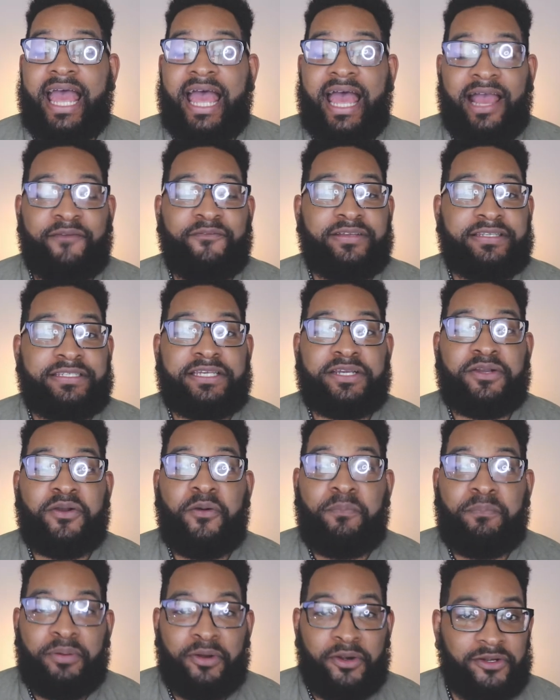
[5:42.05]
every
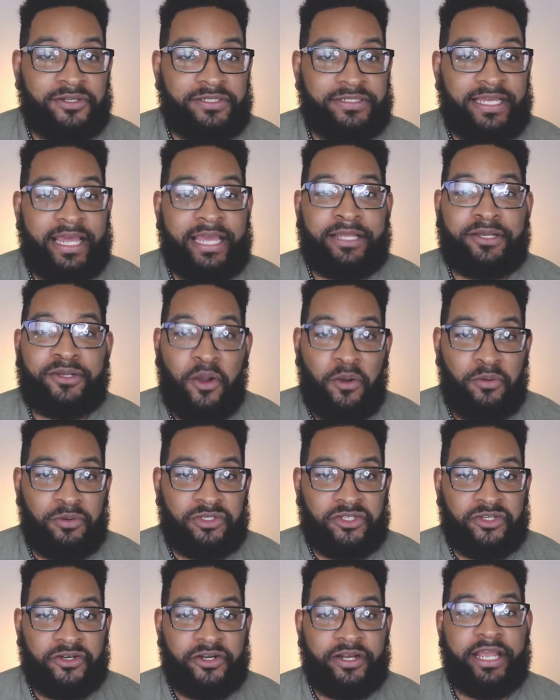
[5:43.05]
single person and
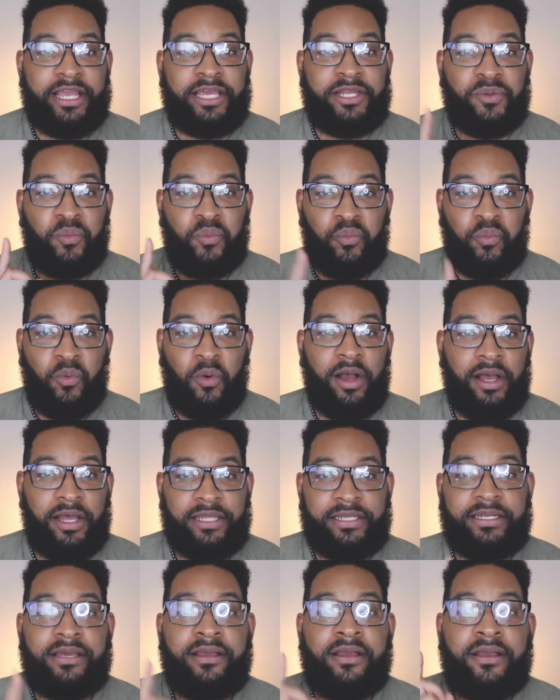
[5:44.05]
culture in
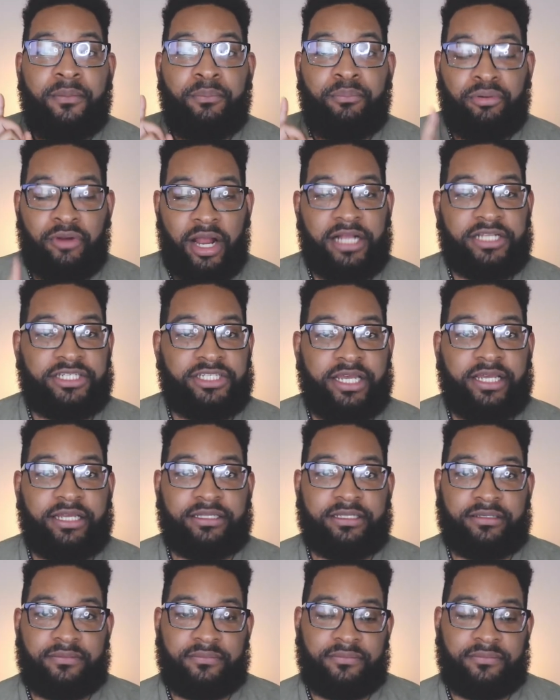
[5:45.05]
one project.